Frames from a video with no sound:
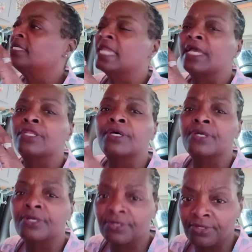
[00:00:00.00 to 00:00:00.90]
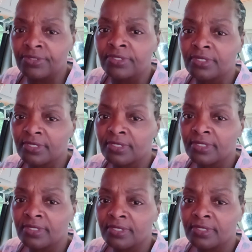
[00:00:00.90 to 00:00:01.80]
and I learned
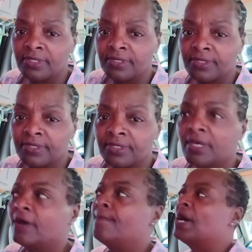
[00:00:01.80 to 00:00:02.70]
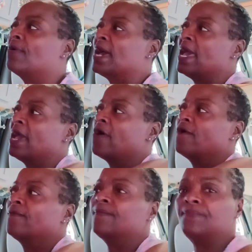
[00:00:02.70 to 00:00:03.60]
about
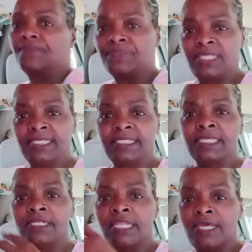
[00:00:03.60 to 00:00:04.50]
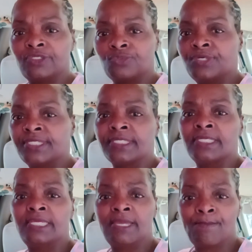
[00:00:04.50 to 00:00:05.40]
how this
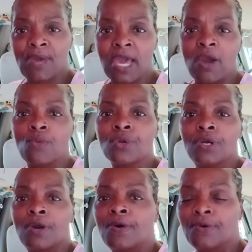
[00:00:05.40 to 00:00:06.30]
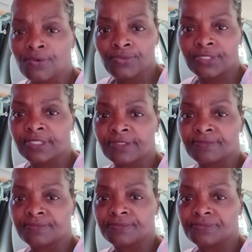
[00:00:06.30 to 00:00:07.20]
electricity and power goes.
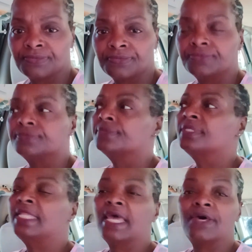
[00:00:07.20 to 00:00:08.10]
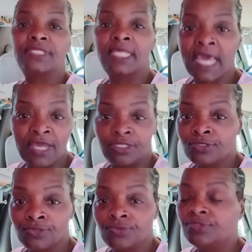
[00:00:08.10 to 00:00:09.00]
Now that I
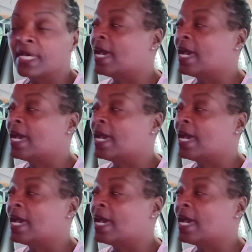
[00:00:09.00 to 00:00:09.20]
know